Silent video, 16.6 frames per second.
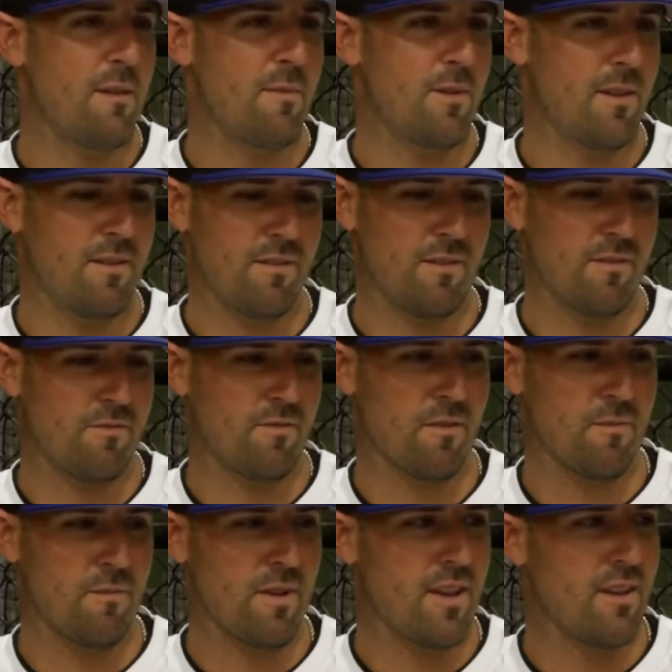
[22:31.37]
Maybe
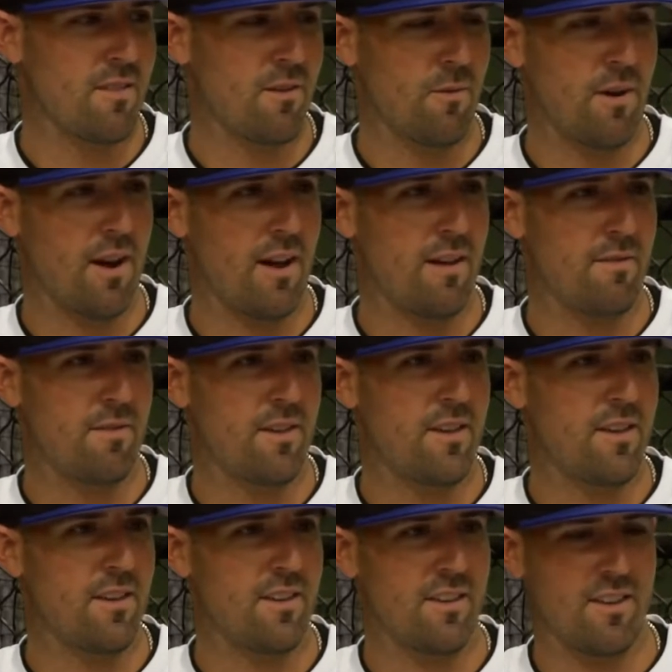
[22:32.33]
for me, the way I
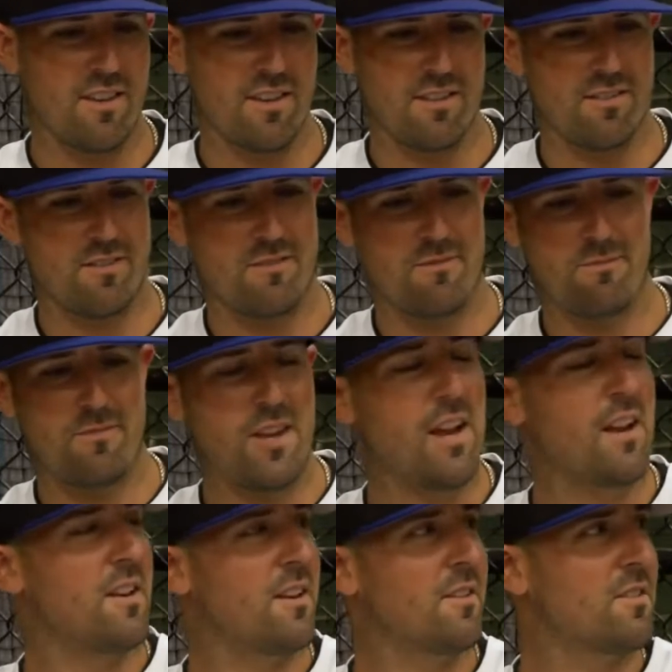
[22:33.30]
think is
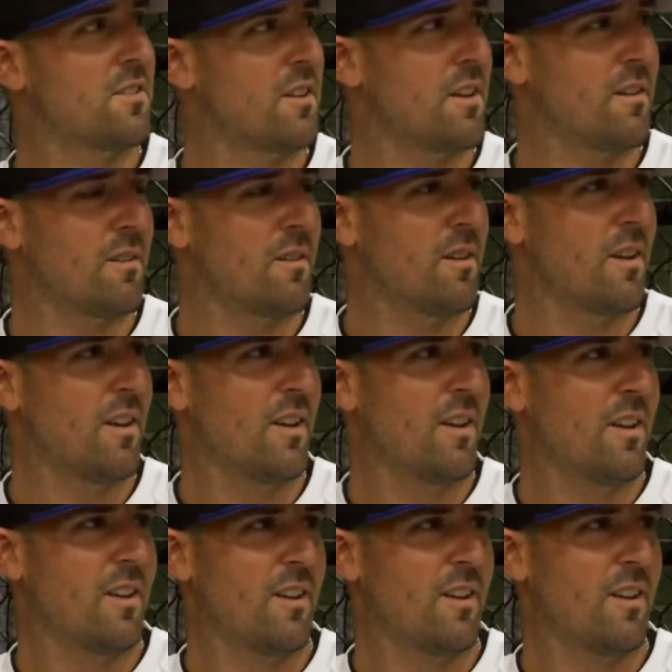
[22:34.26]
10 years ago,